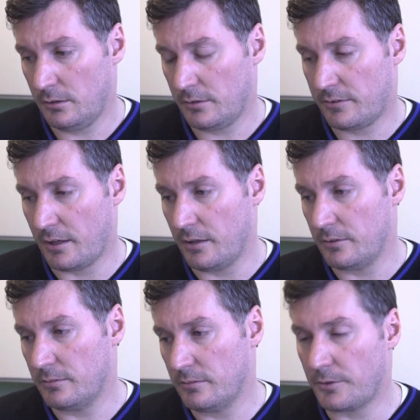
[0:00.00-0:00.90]

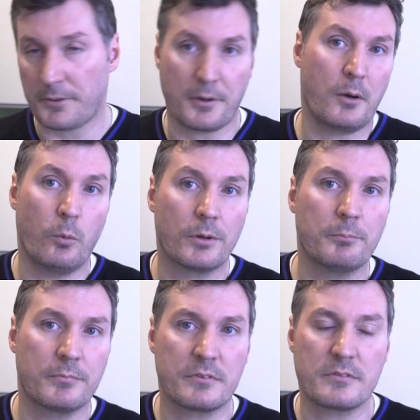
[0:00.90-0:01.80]
So not that I
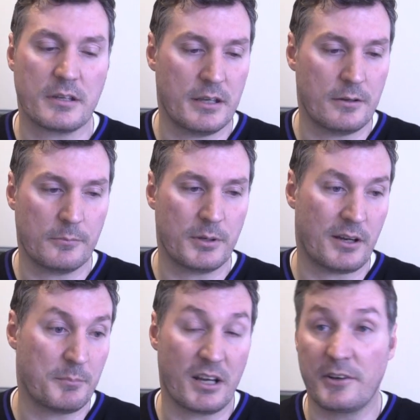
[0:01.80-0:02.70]
want them to hit on,
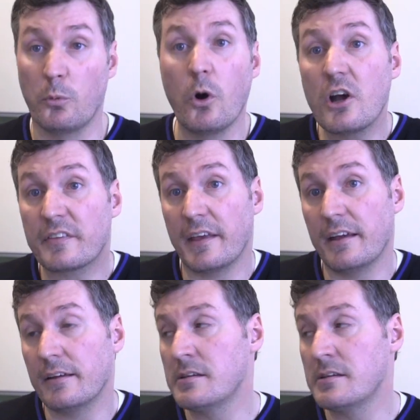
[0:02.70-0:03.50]
but I mean I don't work there.